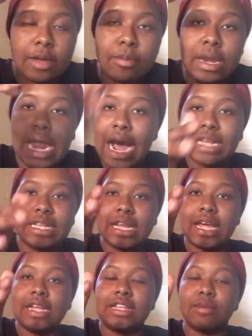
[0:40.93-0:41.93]
am not
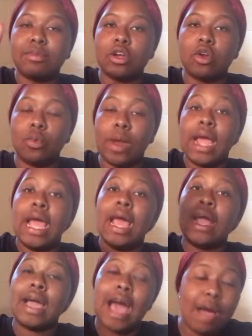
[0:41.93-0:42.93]
saying something correct,
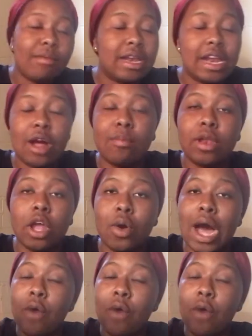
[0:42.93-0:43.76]
comment down below.